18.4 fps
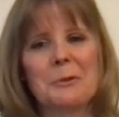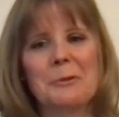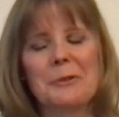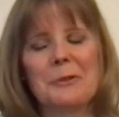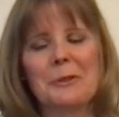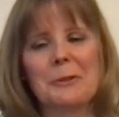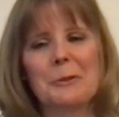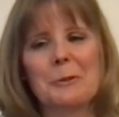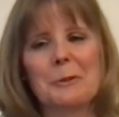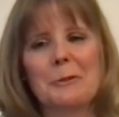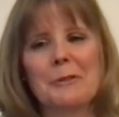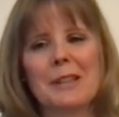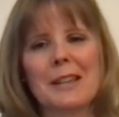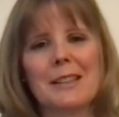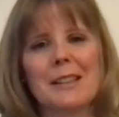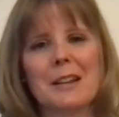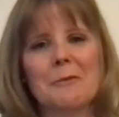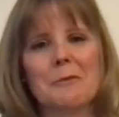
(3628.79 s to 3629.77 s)
of
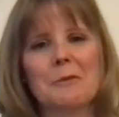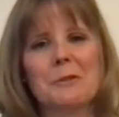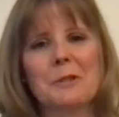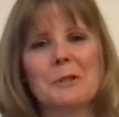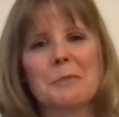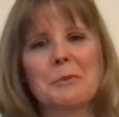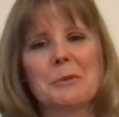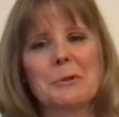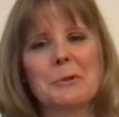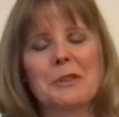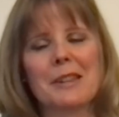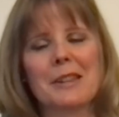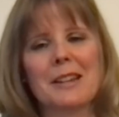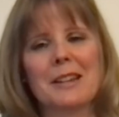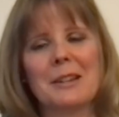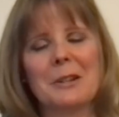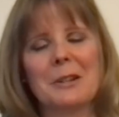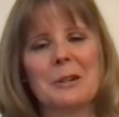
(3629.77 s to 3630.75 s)
that love and support.
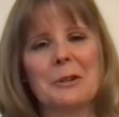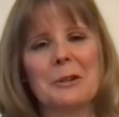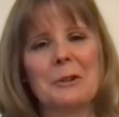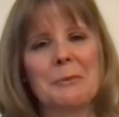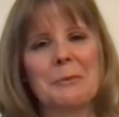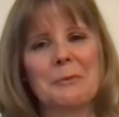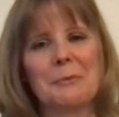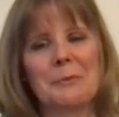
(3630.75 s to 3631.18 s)
Thank you.